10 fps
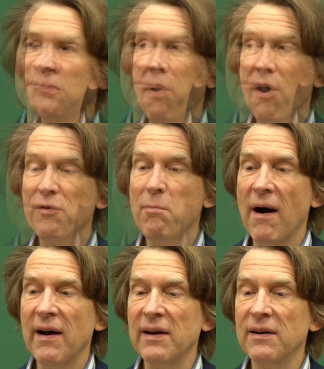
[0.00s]
Part of
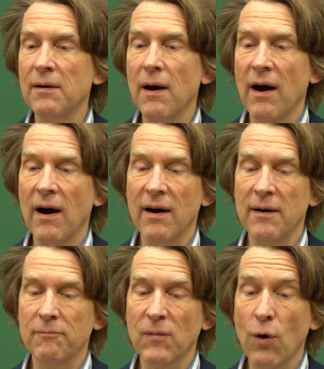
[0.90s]
my
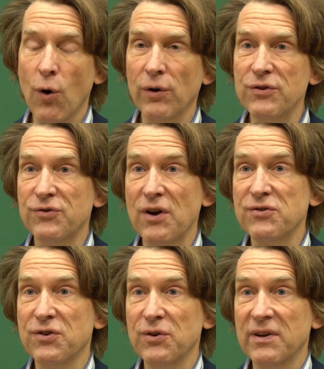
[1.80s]
goal is
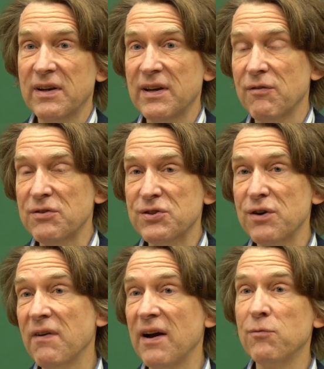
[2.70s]
just to give a
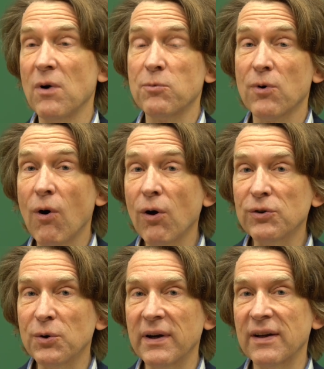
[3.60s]
survey of what we're all
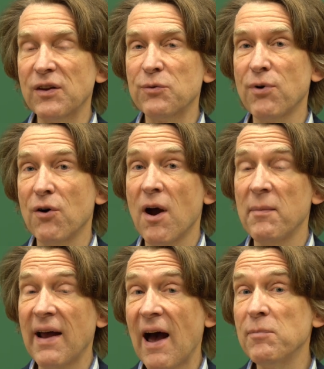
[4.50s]
doing at this program
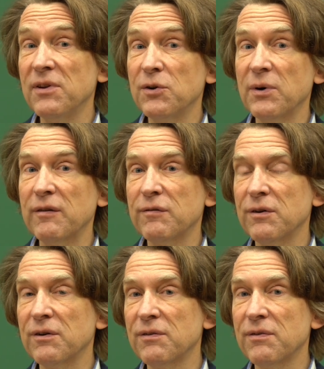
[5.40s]
and have been doing
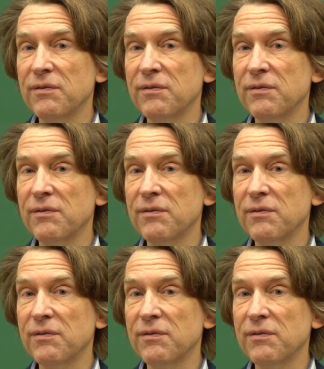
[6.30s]
for